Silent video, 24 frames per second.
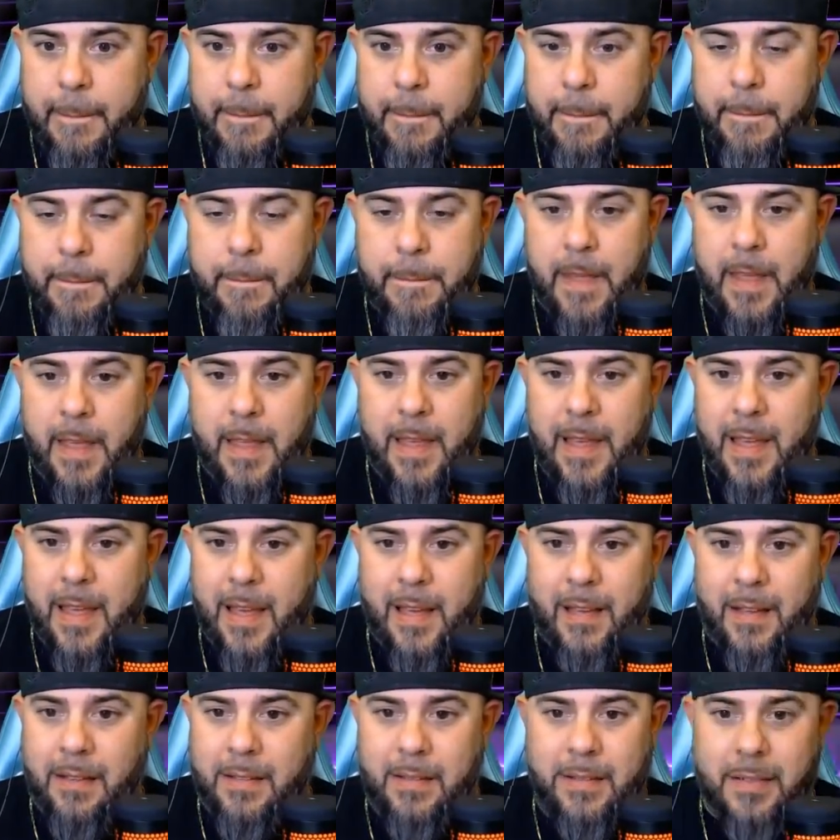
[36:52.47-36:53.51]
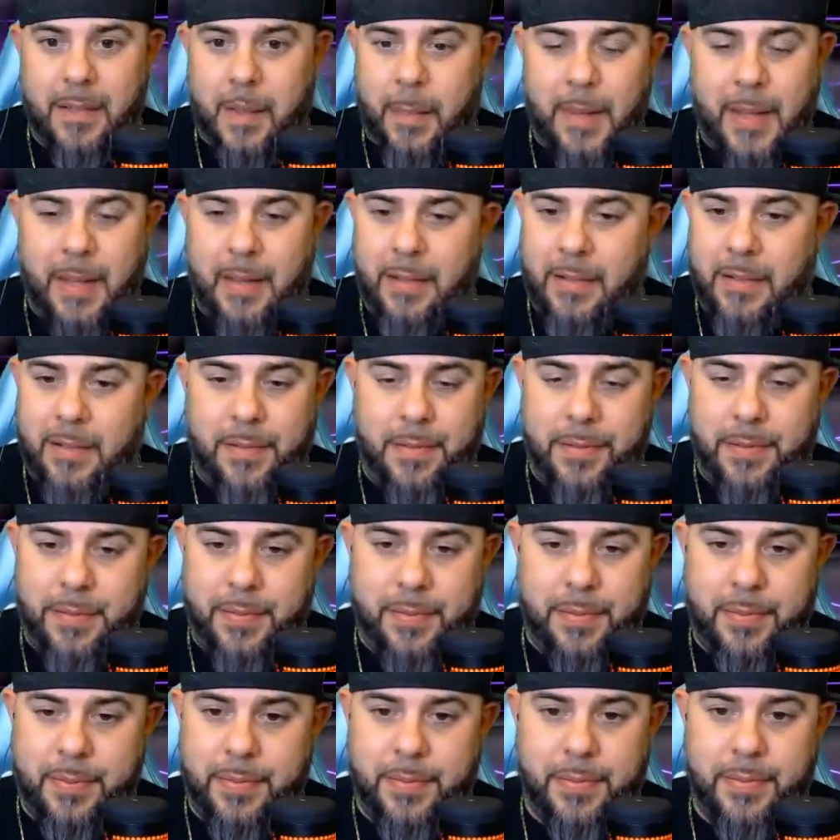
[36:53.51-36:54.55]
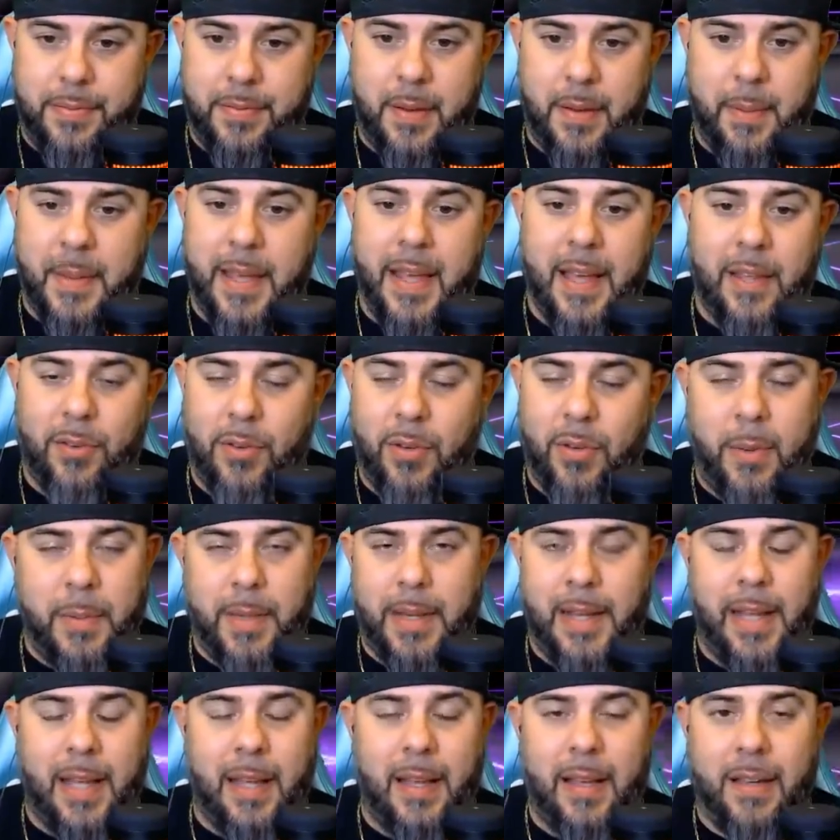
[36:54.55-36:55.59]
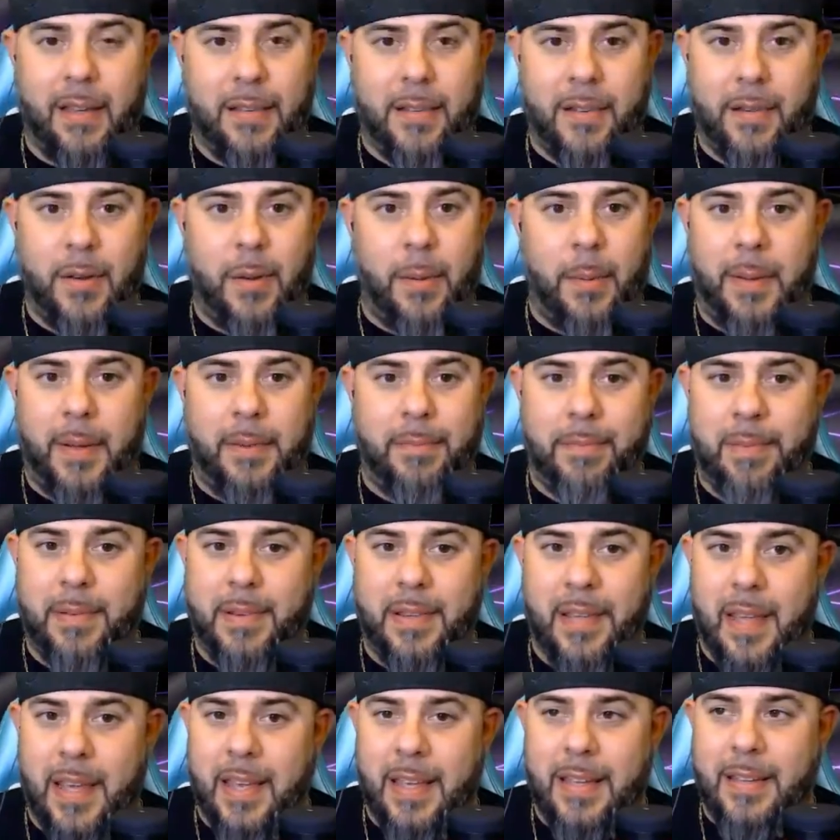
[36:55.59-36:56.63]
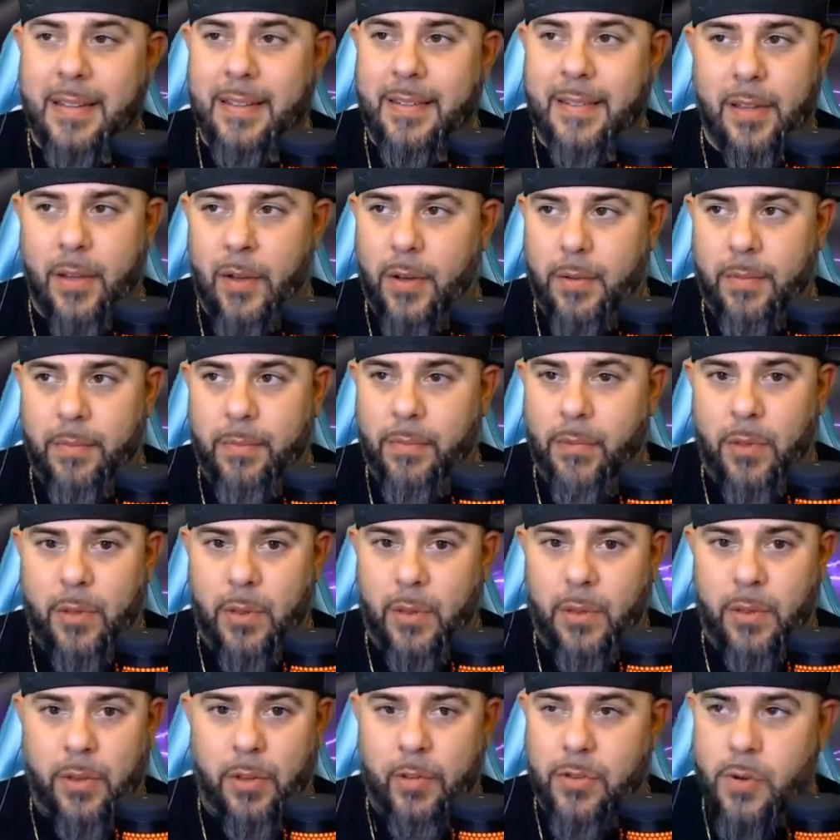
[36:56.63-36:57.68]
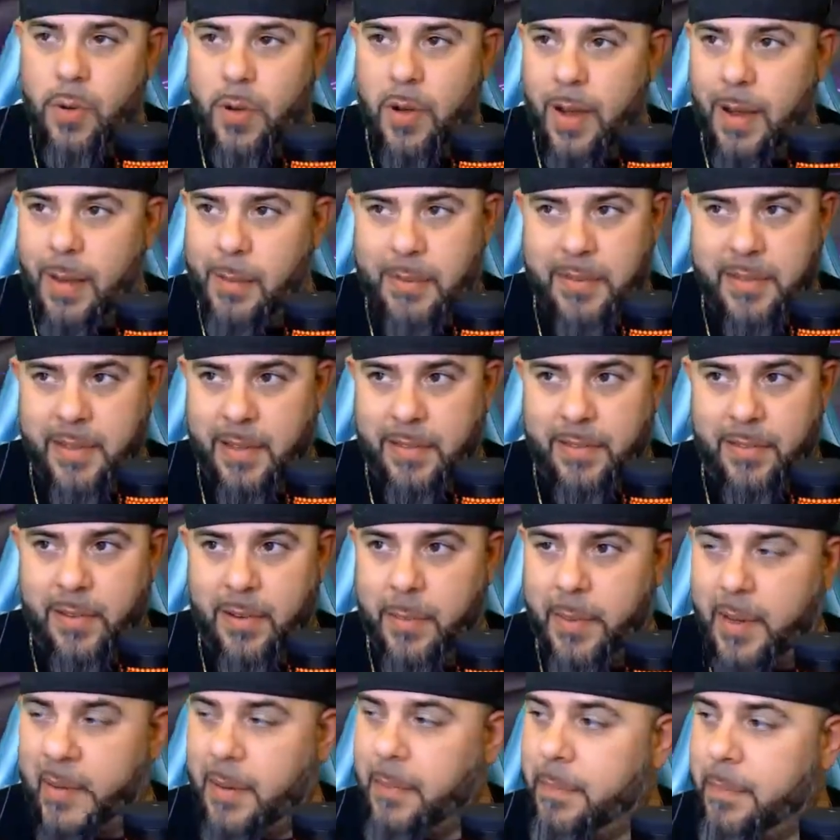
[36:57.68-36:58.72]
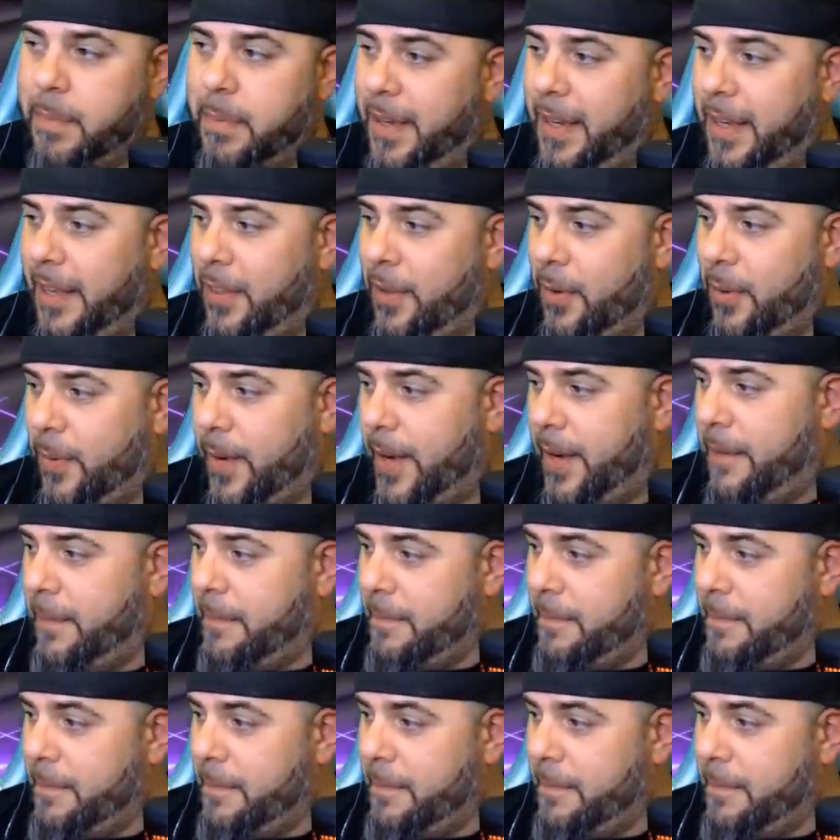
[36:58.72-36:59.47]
Yeah, I mean, yeah, so I mean, like, but still, there's no common sense there, man. But either way,